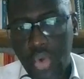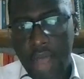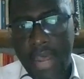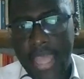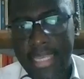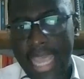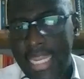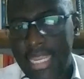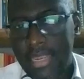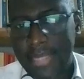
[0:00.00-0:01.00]
To avoid
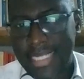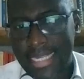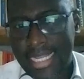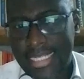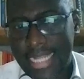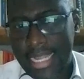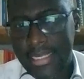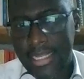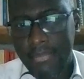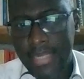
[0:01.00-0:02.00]
any
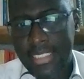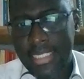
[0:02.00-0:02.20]
misunderstanding,